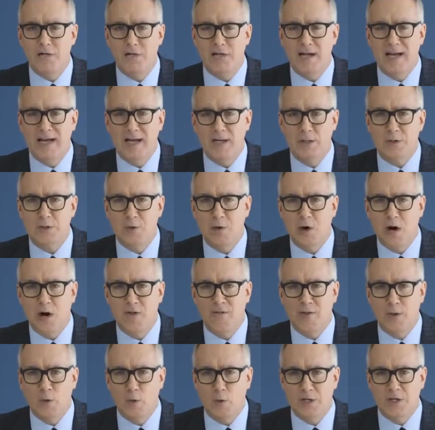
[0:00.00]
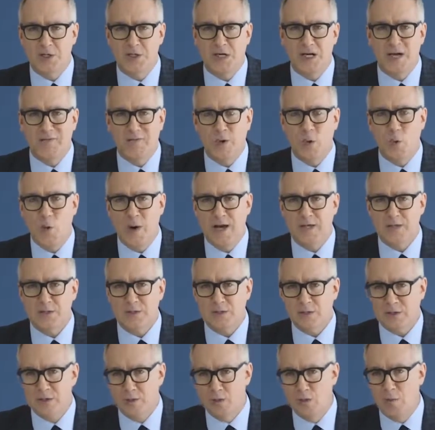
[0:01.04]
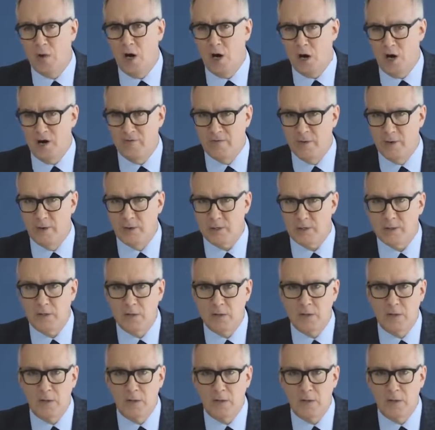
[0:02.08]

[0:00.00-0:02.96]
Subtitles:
to get into Harvard when she never went to Harvard,